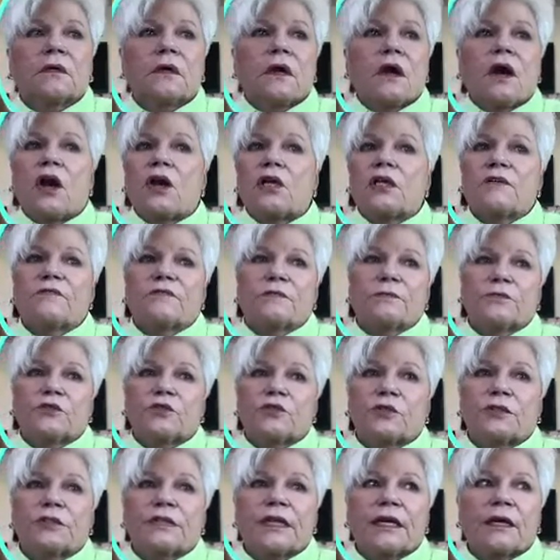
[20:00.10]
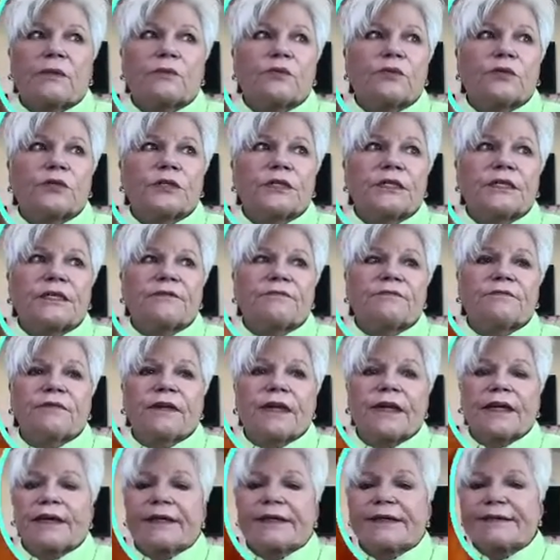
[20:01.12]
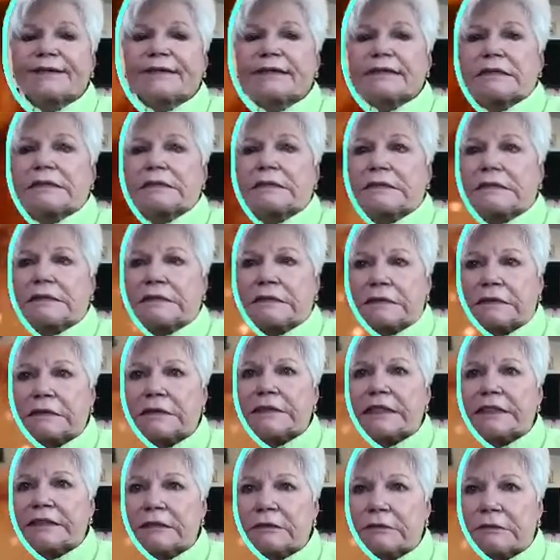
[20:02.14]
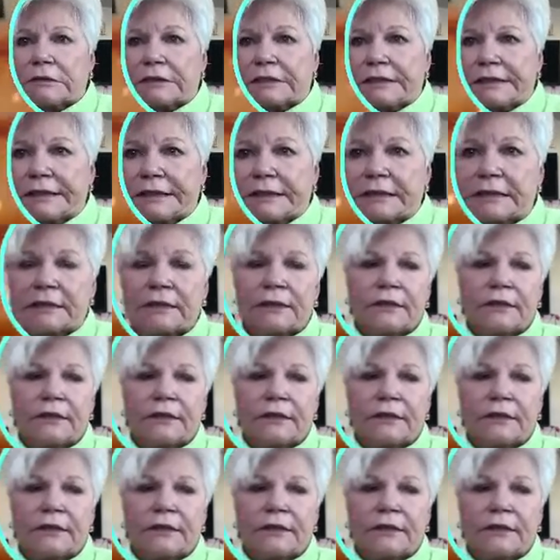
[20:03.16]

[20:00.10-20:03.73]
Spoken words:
All of them turned out pretty. In fact, guess what?